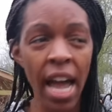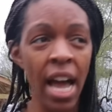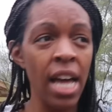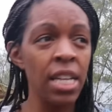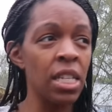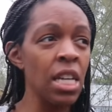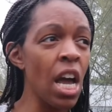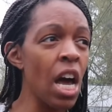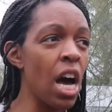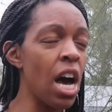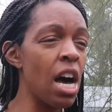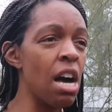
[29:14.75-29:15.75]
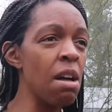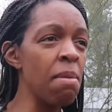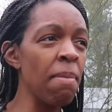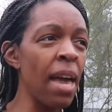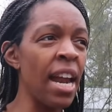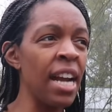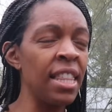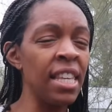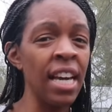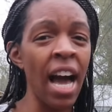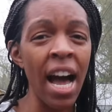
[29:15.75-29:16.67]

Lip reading: And I think